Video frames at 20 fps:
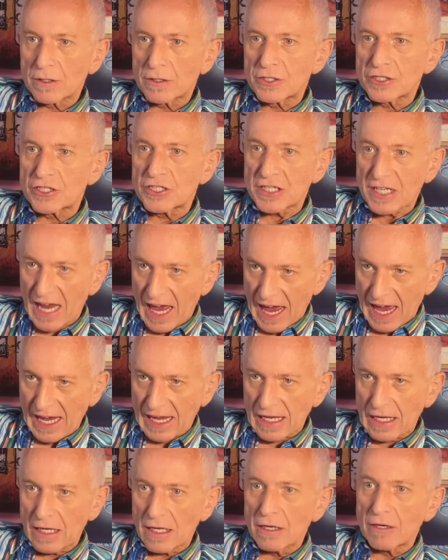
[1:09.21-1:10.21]
today,
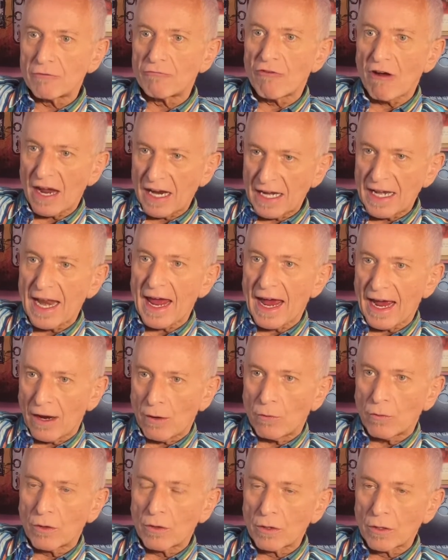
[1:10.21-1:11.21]
right now.